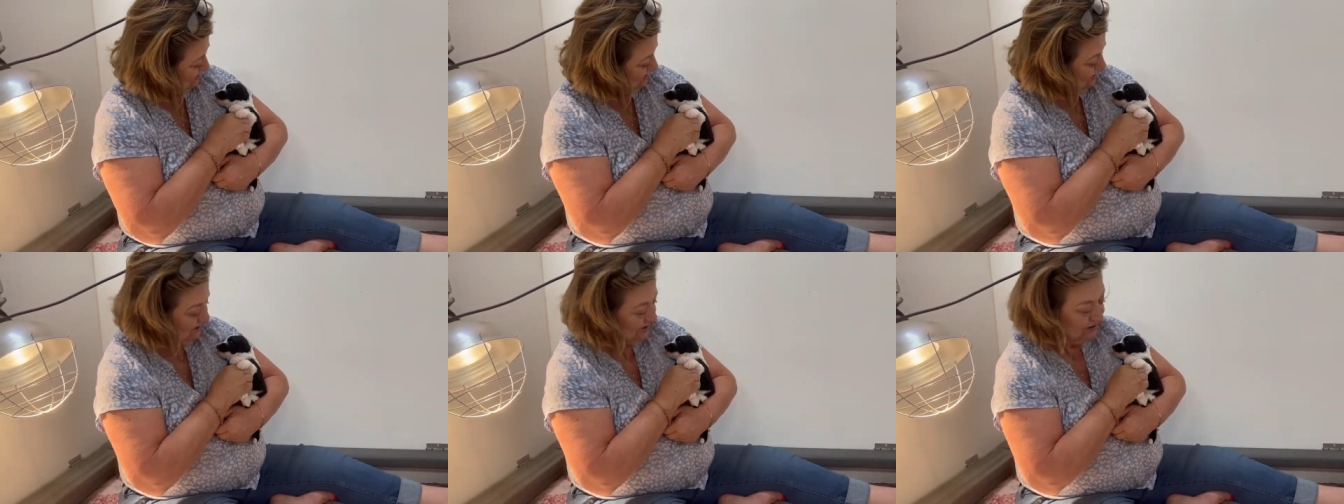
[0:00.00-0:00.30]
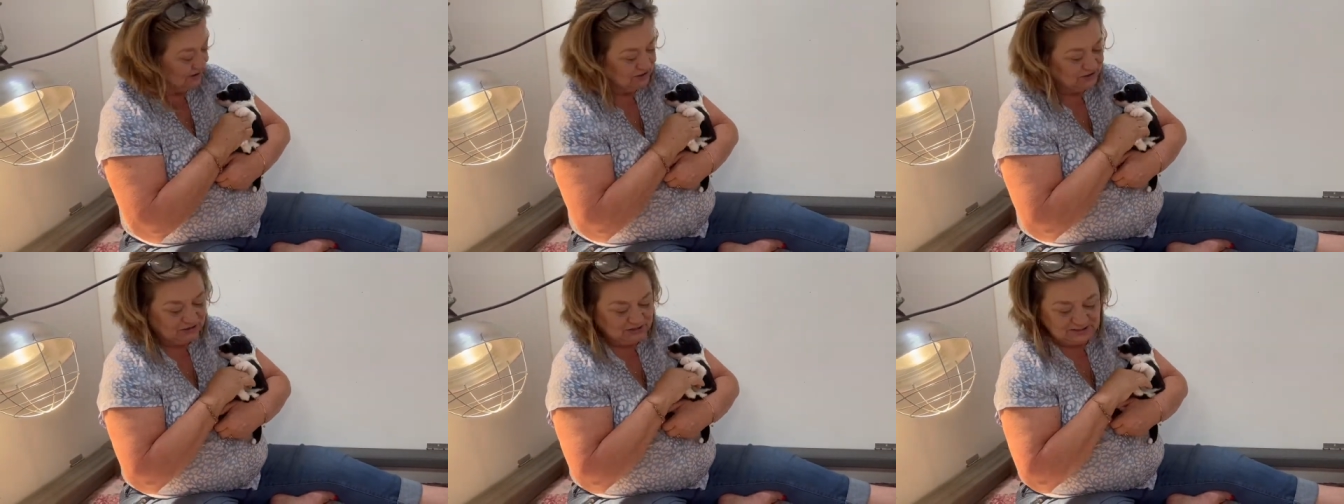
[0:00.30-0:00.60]

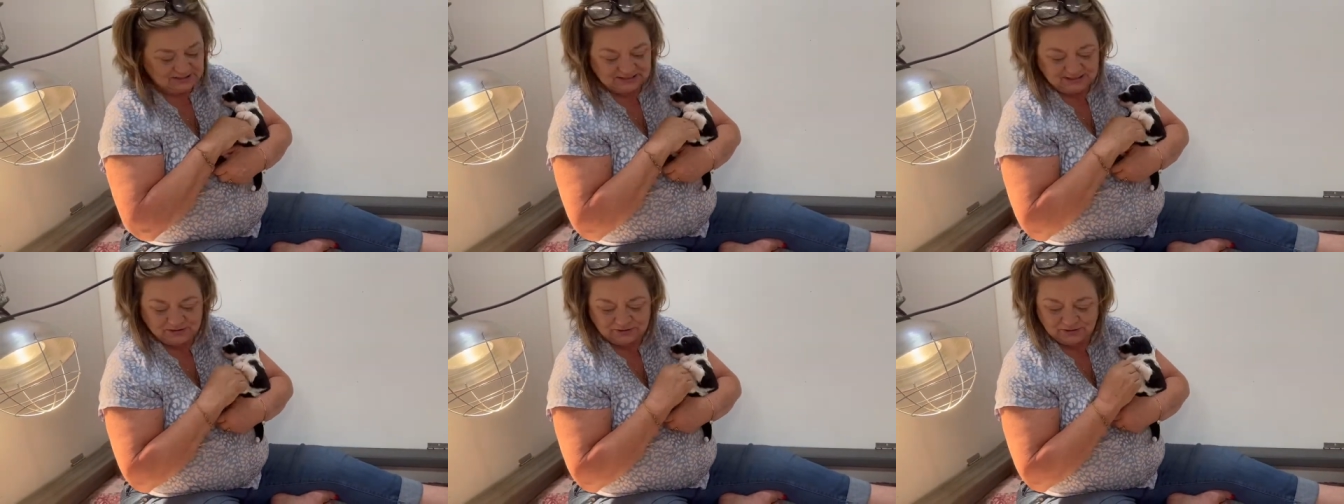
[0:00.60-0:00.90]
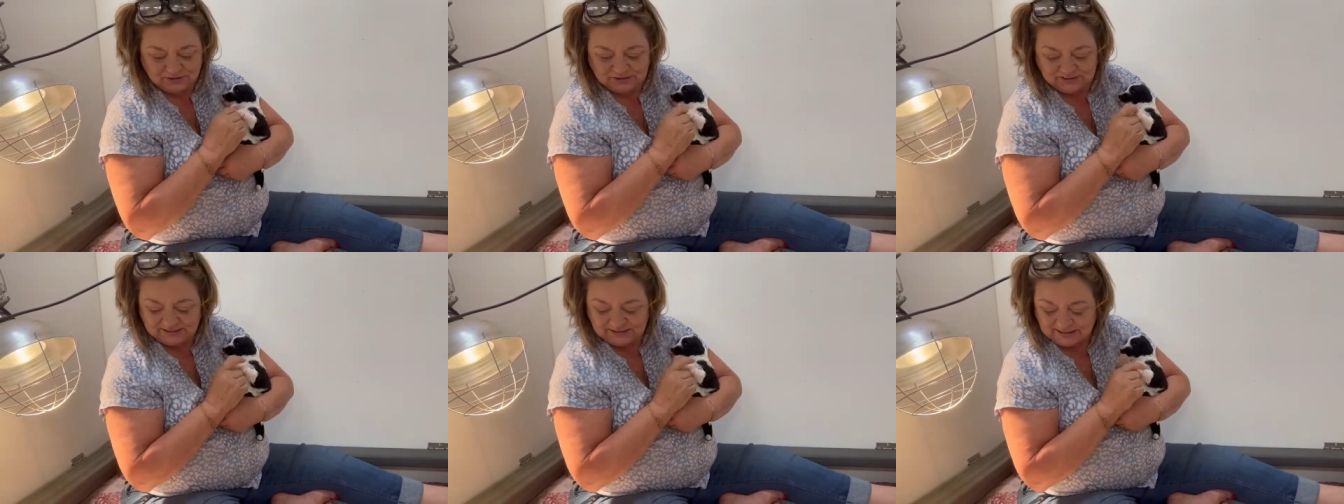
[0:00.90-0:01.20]
they're just
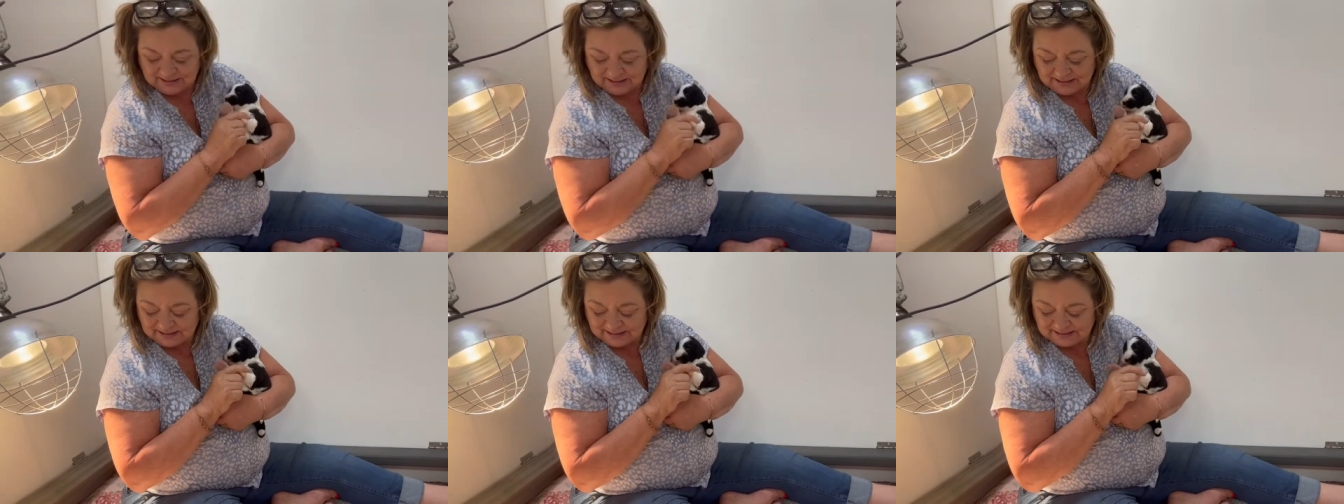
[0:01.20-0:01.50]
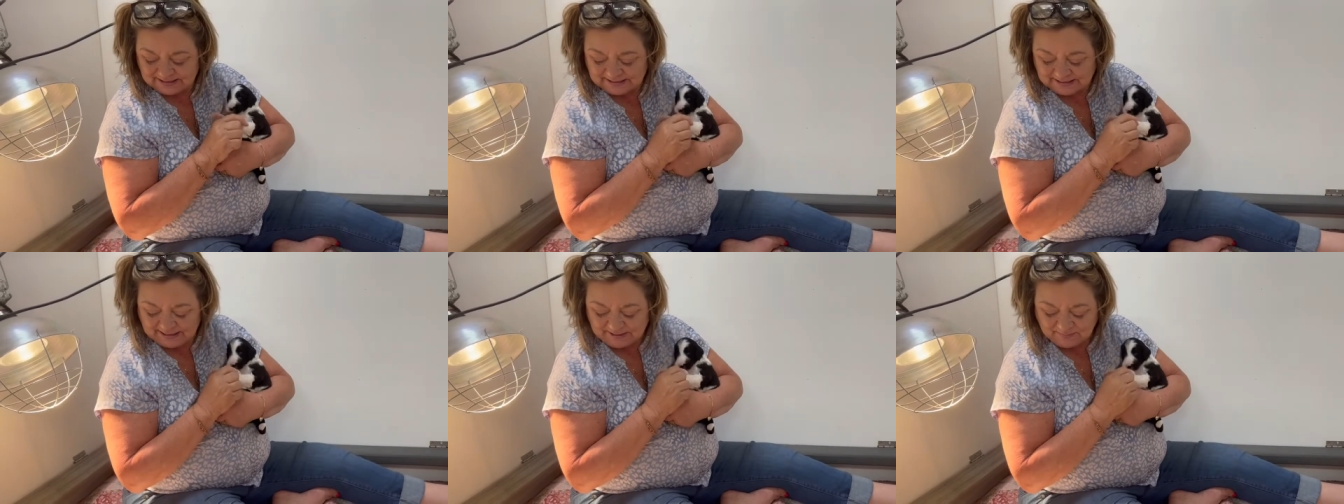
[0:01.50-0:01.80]
nursing and
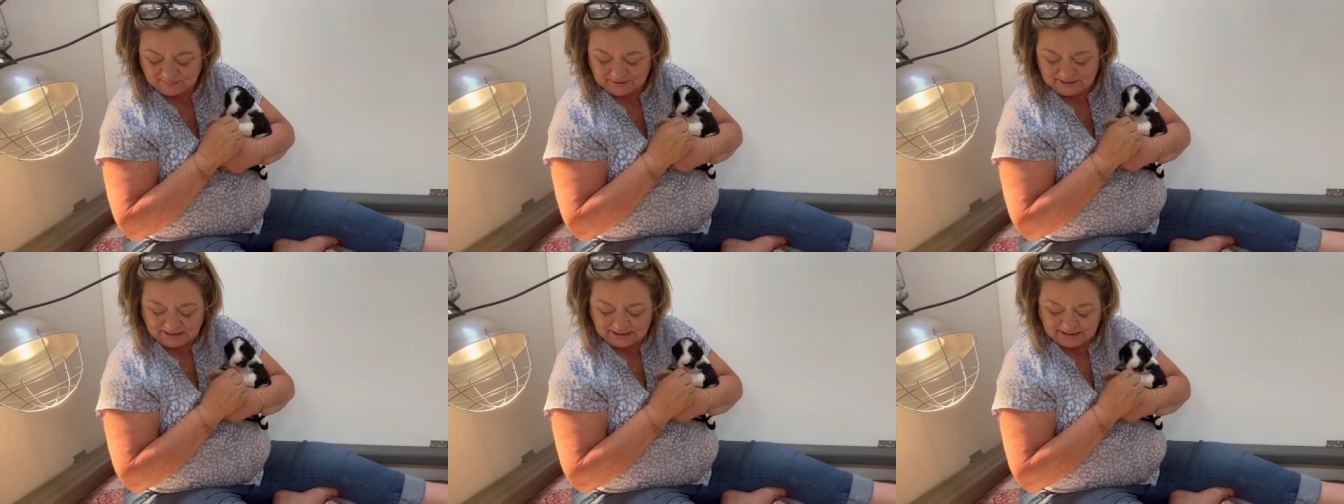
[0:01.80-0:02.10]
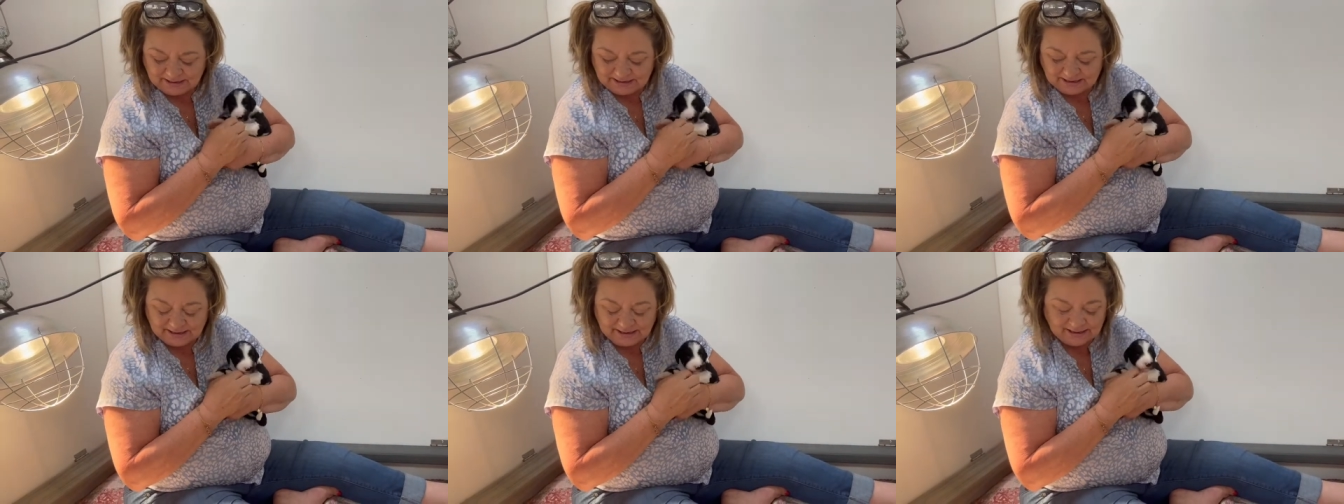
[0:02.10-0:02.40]
sleeping
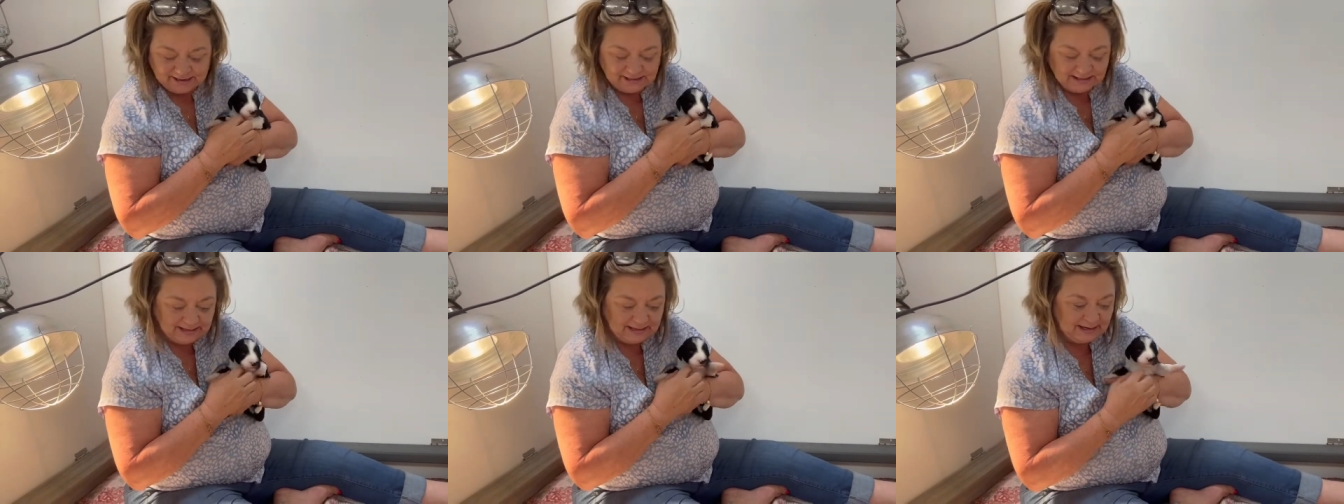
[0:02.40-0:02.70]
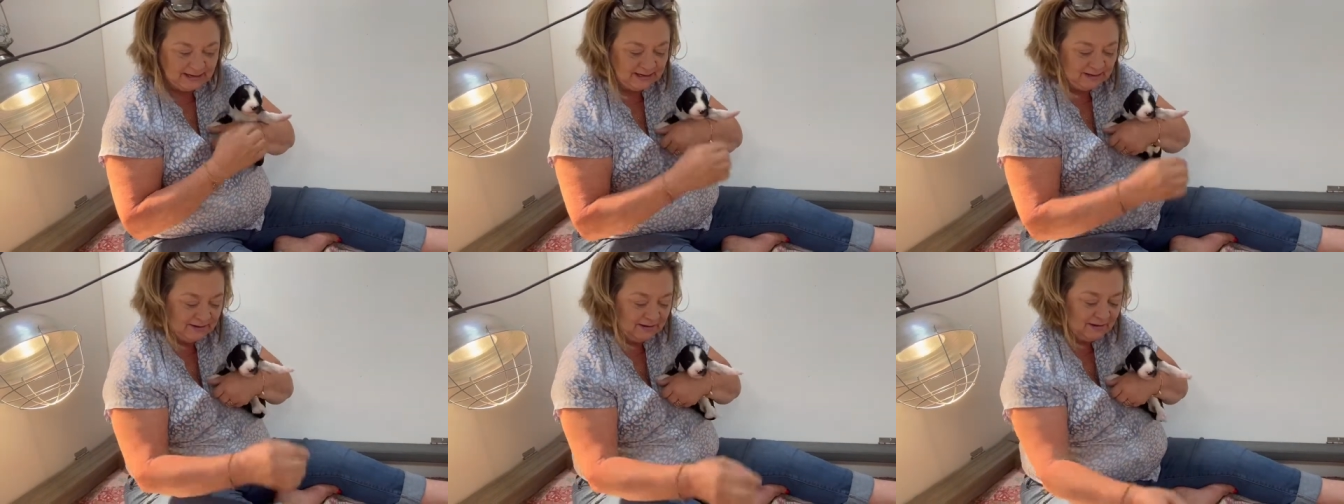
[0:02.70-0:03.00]
and
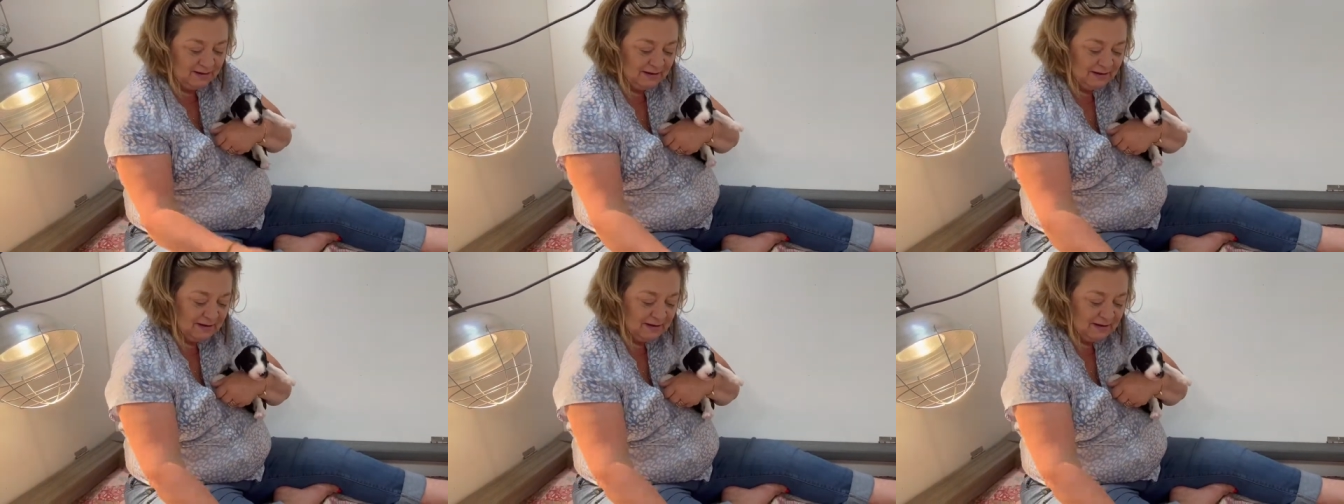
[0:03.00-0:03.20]
cuddling and